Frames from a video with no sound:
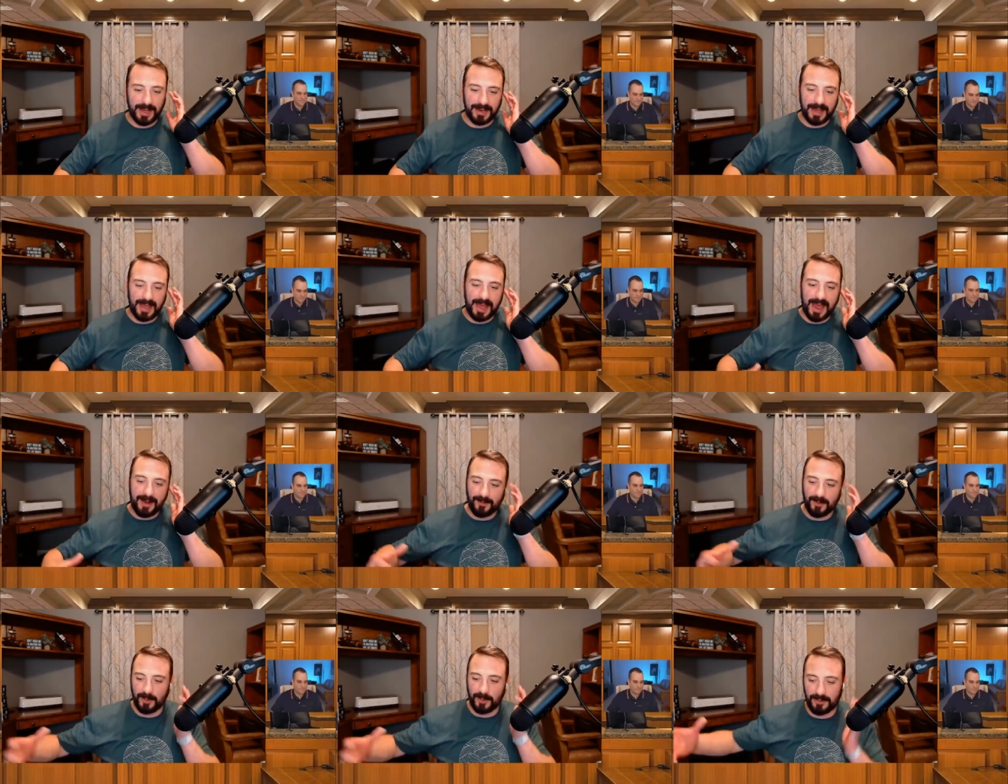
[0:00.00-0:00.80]
and
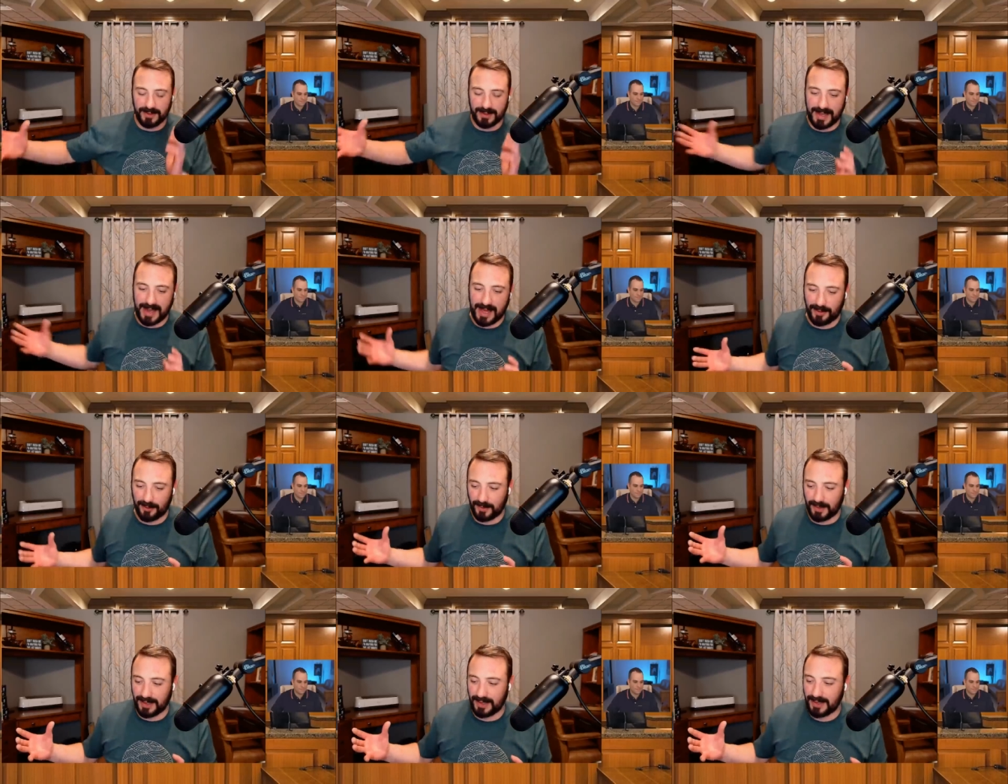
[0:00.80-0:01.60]
everyone in the
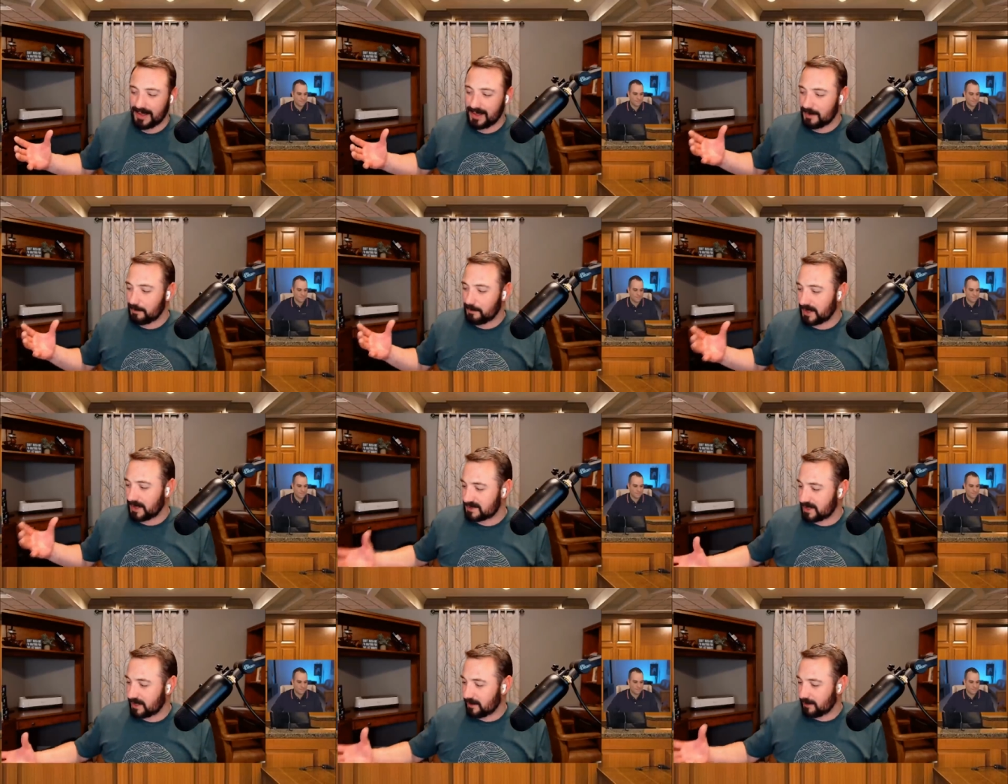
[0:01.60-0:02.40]
gallery,
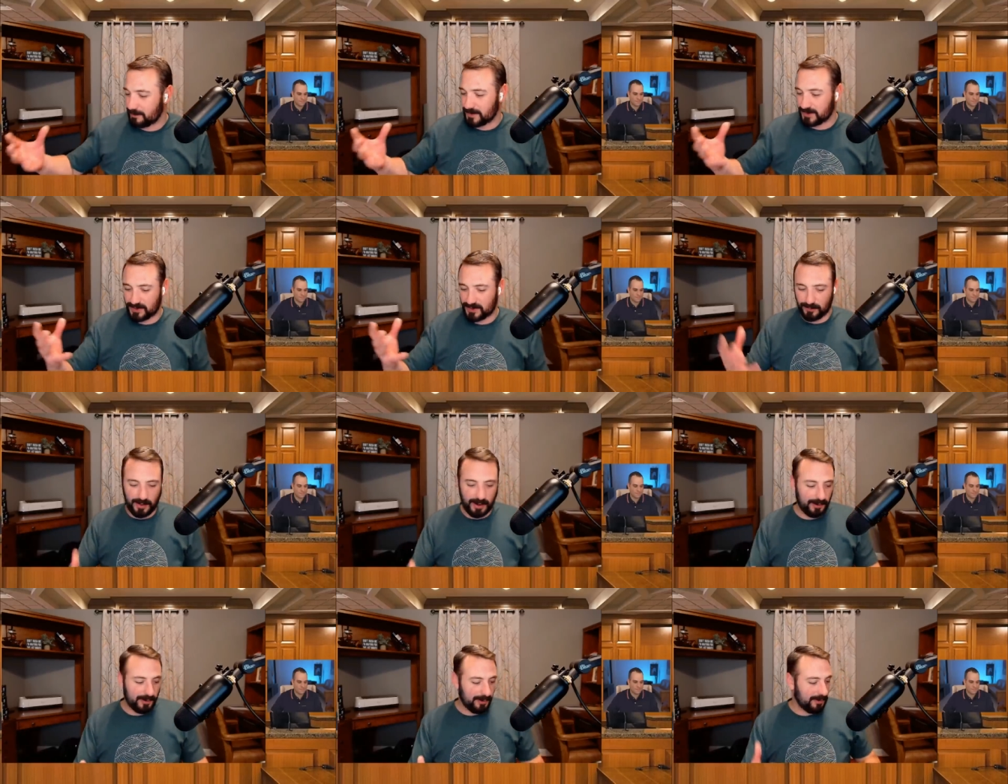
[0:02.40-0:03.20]
myself, Mr.
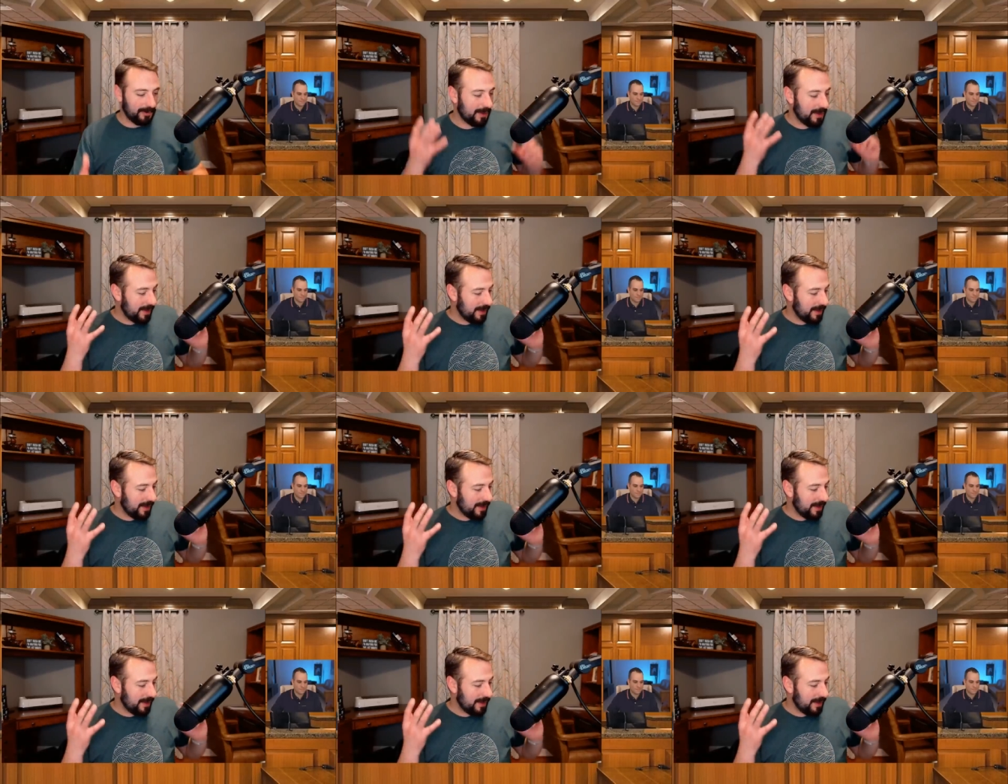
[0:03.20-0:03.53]
Runkle,